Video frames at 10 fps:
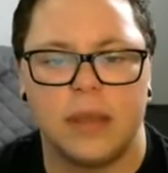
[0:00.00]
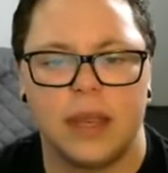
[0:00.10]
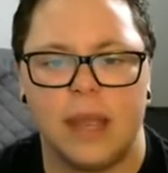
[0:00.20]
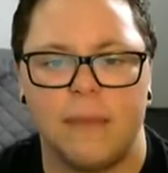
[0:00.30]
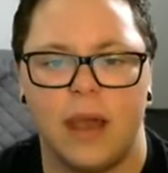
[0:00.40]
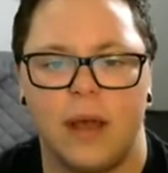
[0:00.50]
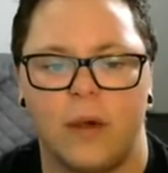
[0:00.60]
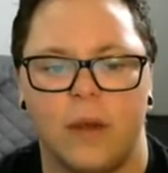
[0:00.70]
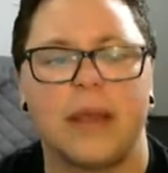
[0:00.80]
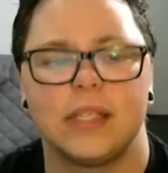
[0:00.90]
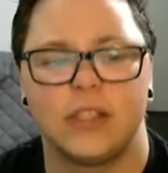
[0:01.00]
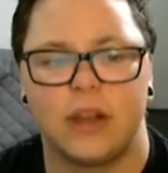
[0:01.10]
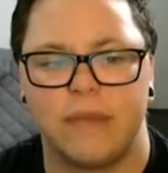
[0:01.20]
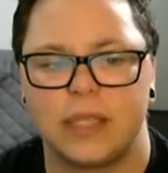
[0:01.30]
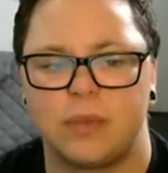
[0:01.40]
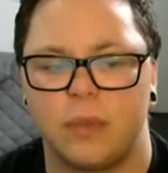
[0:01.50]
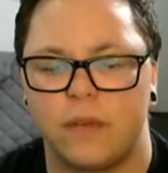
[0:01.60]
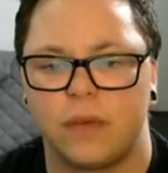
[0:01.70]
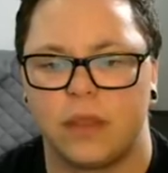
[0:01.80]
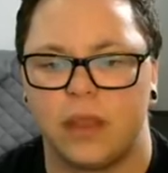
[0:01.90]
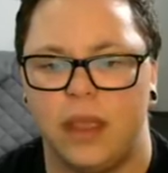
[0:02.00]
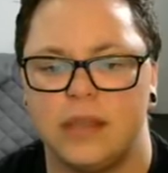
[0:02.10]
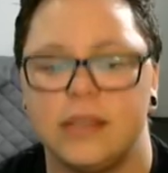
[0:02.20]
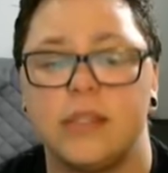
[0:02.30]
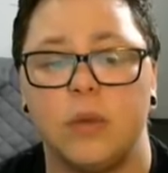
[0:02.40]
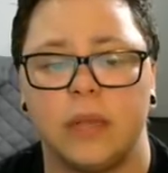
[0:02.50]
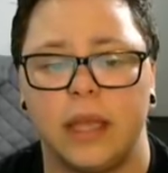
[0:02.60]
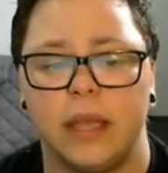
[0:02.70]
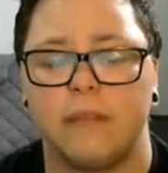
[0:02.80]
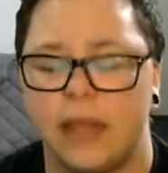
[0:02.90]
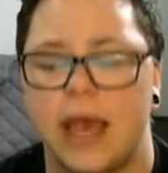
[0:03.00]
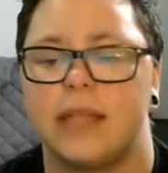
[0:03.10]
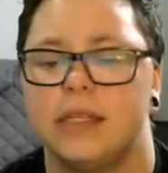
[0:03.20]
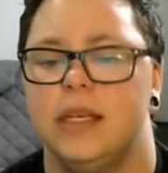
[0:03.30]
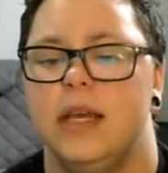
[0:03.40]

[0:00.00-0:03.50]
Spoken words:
me an email or a message on Facebook for the Zoom link for that.